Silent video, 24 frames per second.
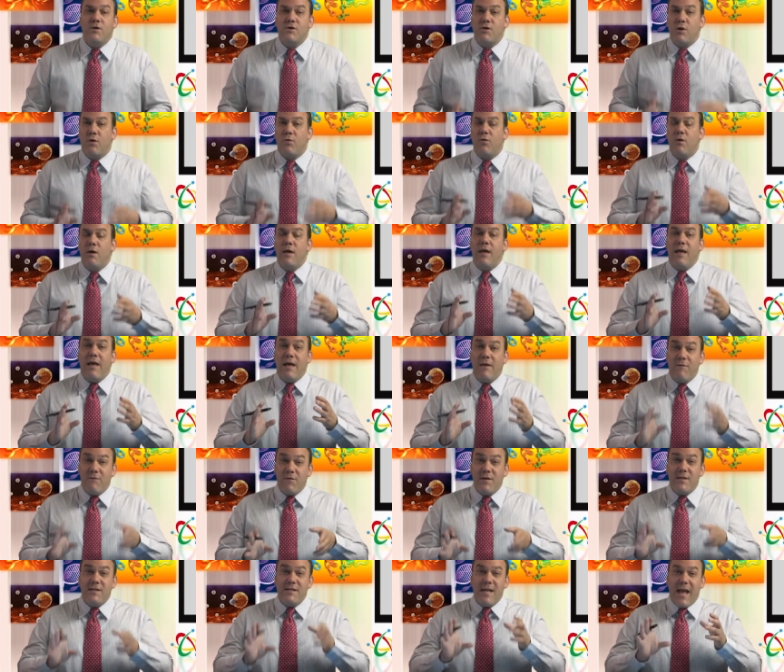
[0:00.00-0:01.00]
So
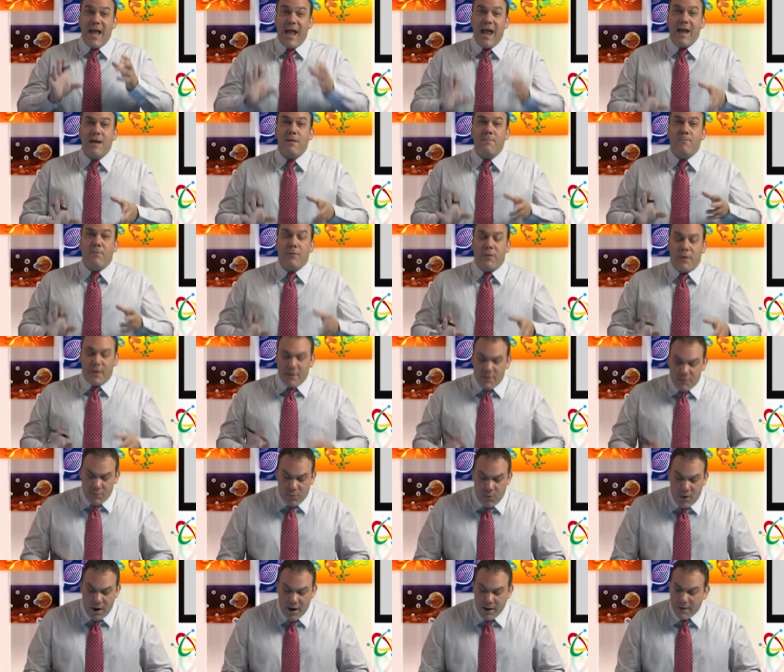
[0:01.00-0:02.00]
if it's n
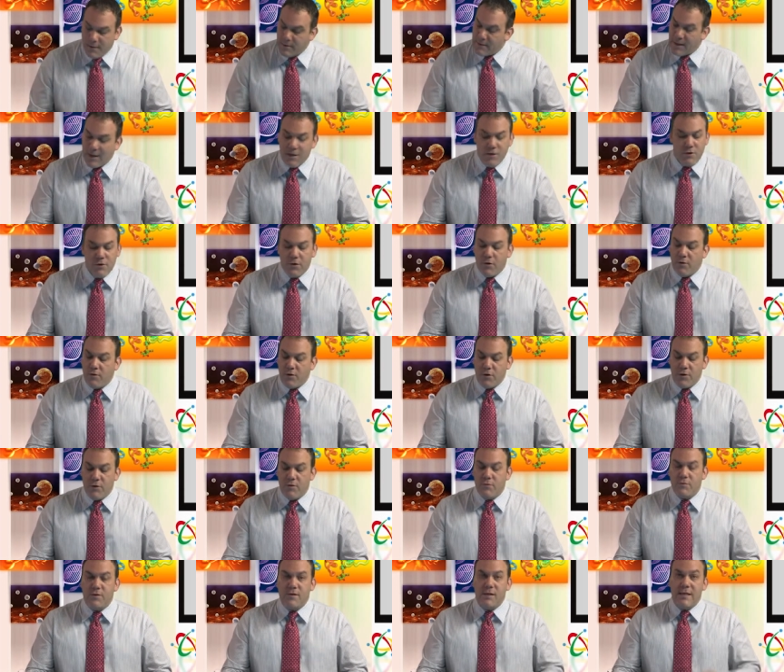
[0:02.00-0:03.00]
plus 1, then you don't
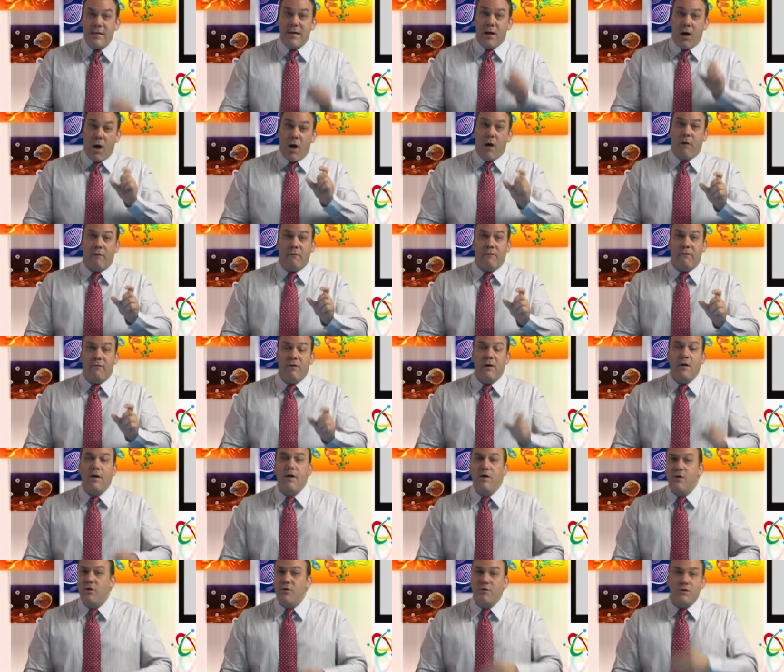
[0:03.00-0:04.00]
use the of.
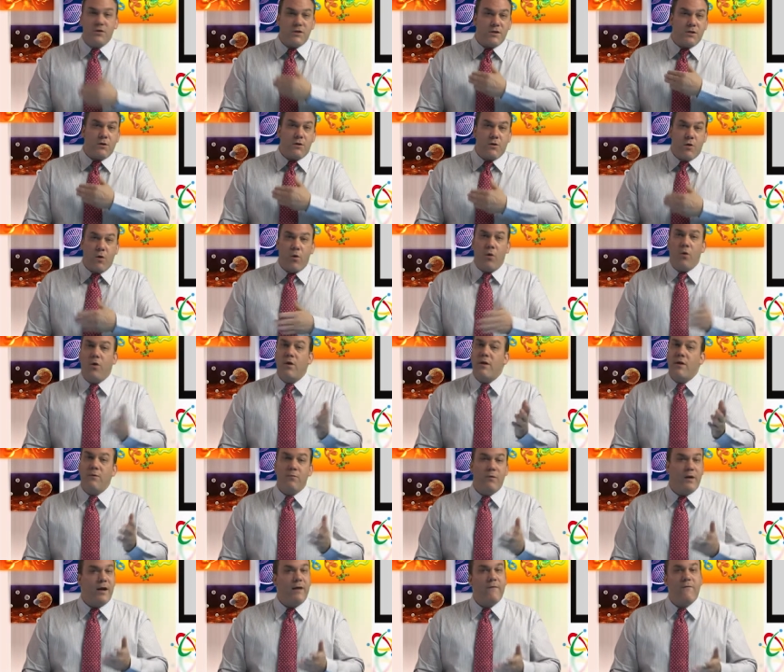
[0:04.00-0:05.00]
You just call
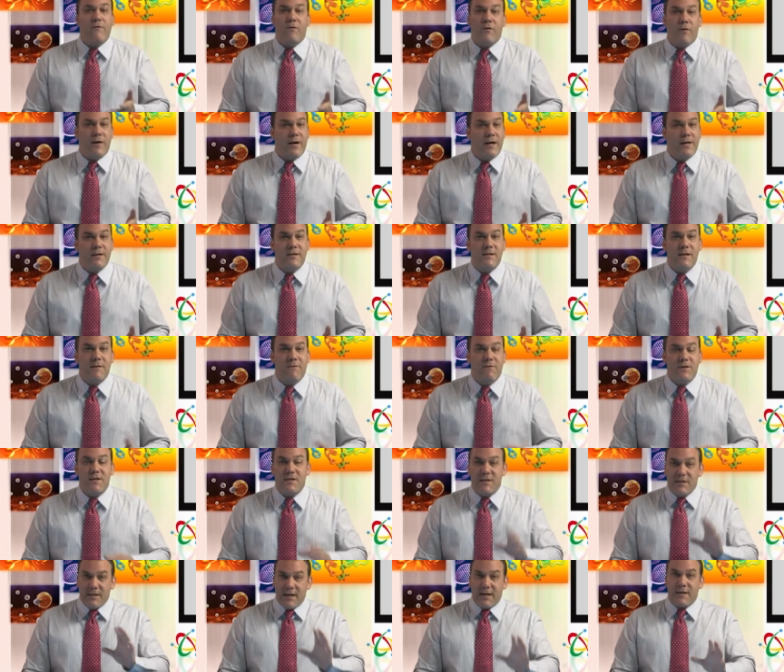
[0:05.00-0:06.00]
it whatever it is. If
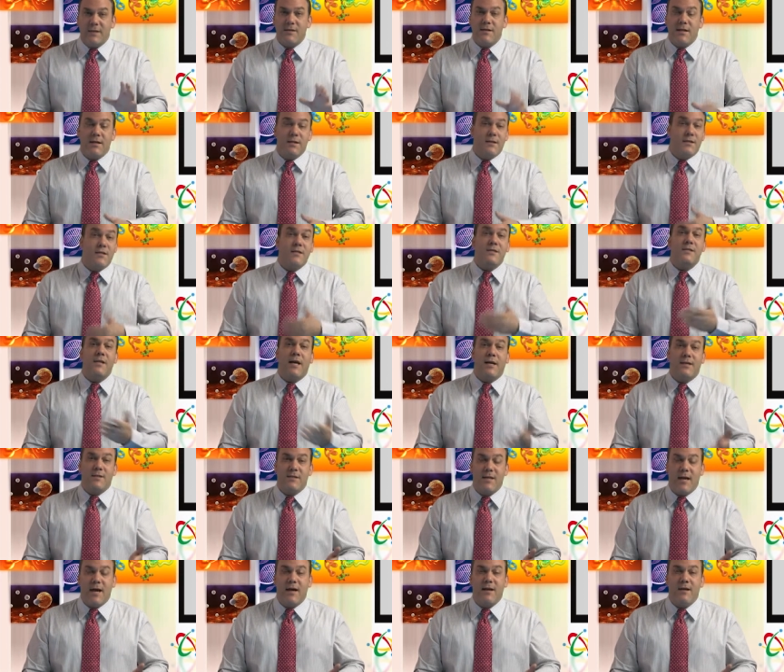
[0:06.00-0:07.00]
it's 6, and it's a
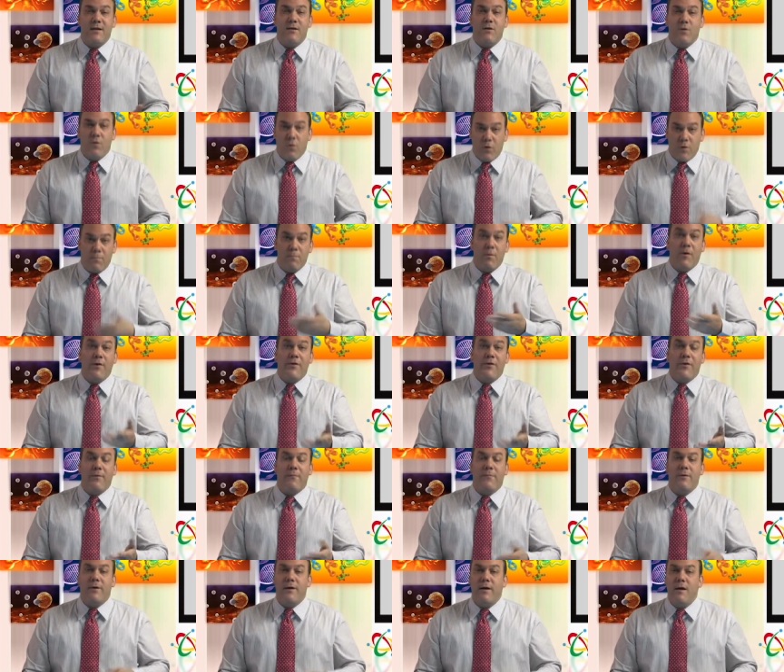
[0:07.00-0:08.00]
sextet or
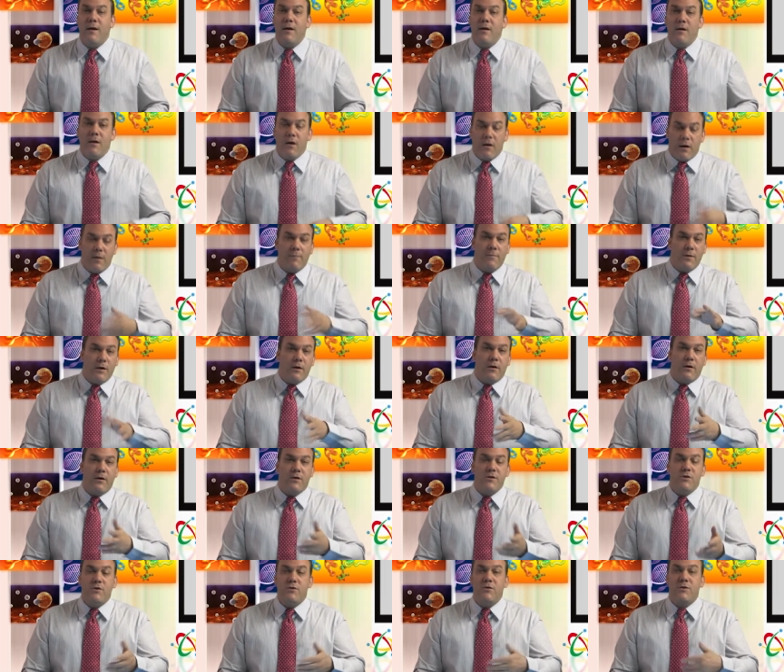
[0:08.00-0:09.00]
multiplet, um, you know,
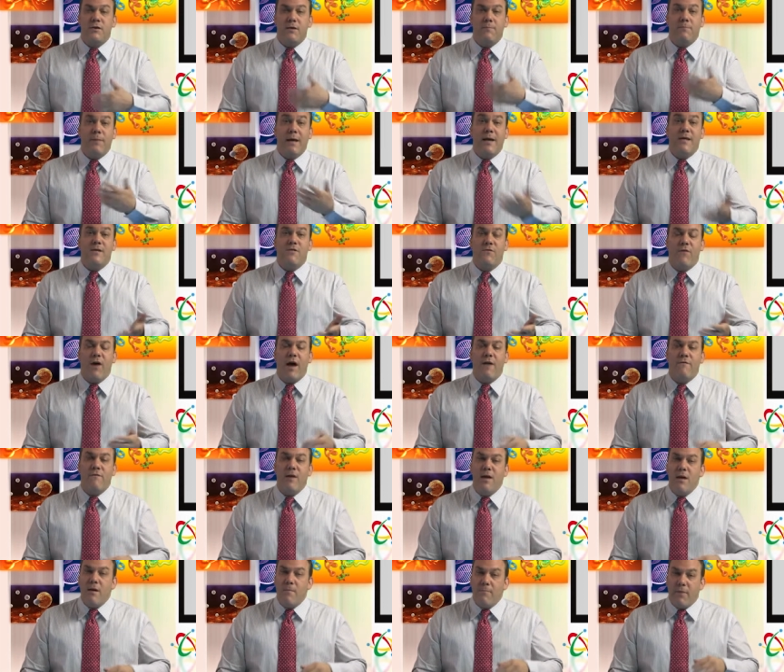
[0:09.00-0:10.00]
because usually past 5.
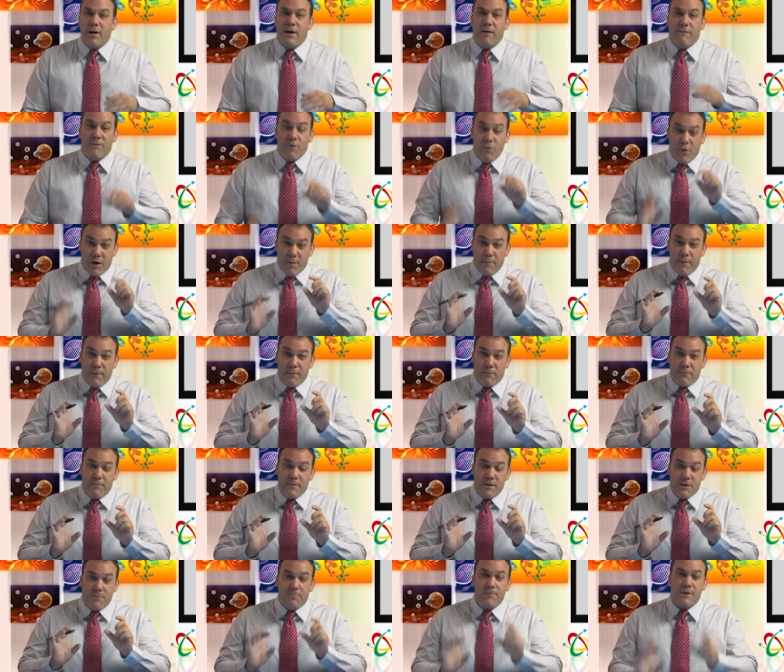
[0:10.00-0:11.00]
But if you want to be
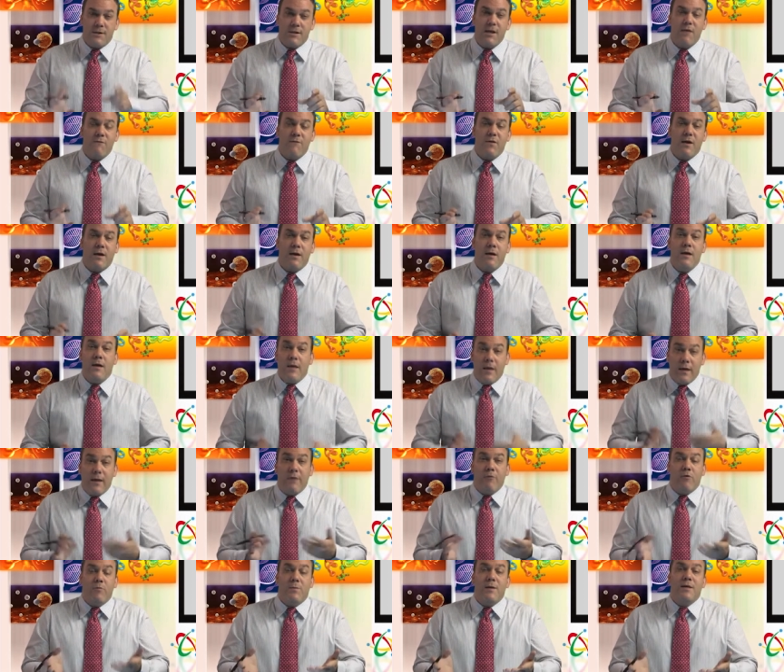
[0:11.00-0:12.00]
specific,
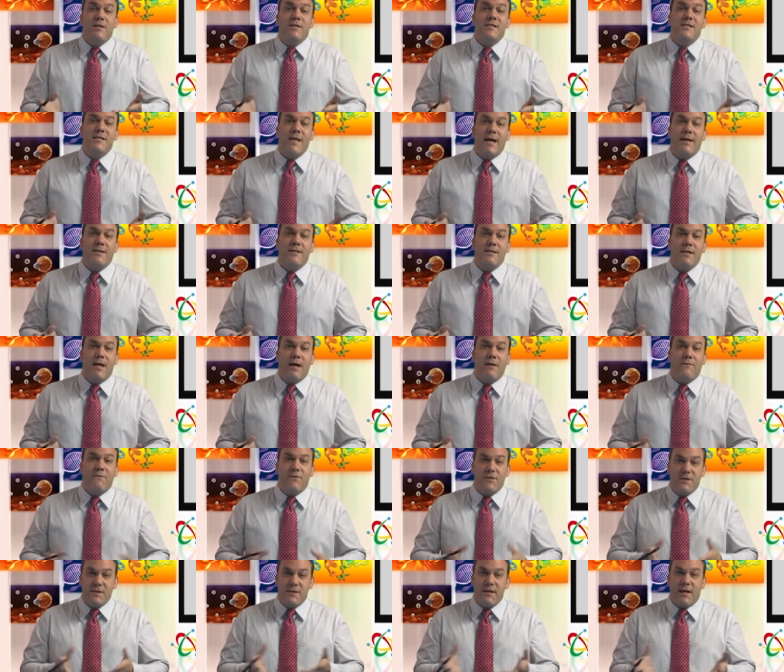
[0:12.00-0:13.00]
it would be a sextet
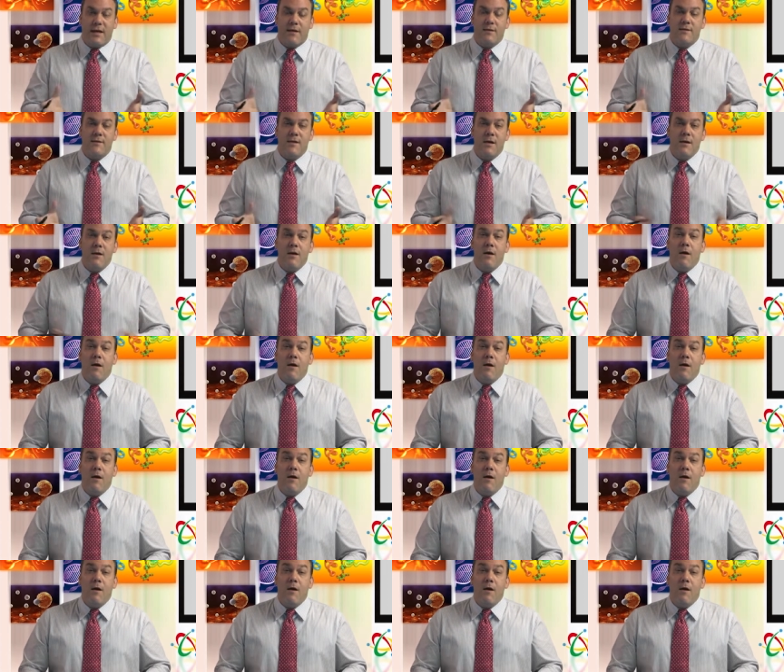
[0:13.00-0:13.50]
for 6.